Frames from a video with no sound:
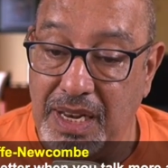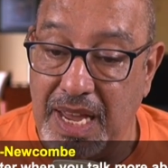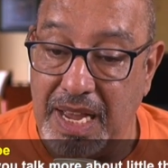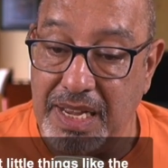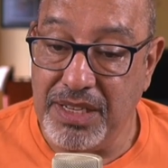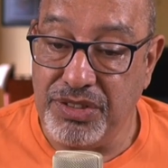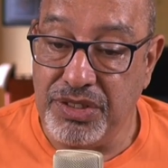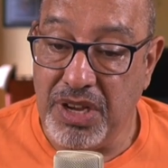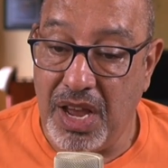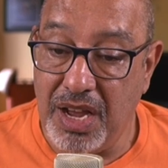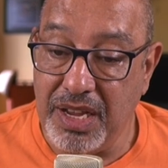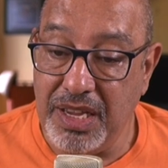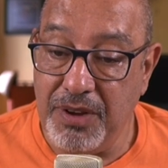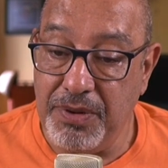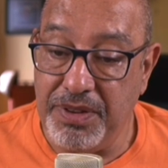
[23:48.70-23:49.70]
like
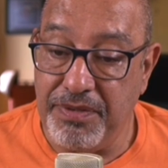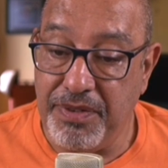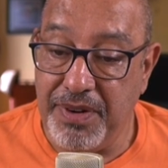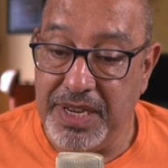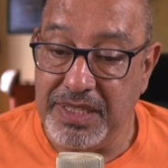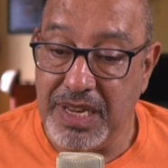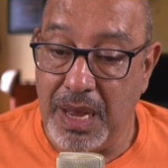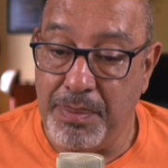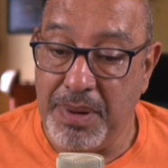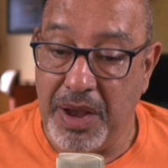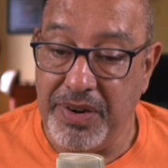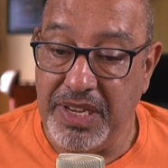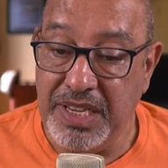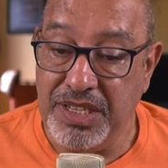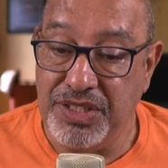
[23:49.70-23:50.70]
talking with friends
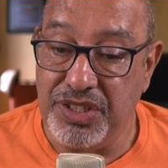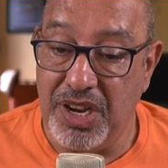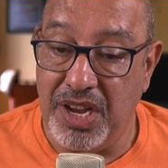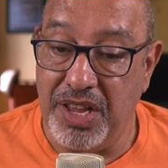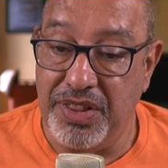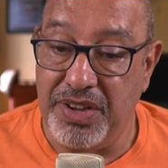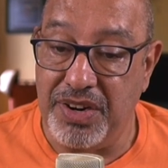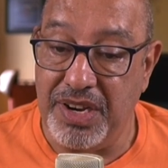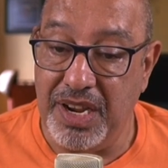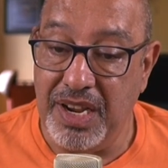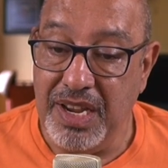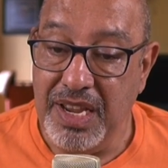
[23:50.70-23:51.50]
about each other.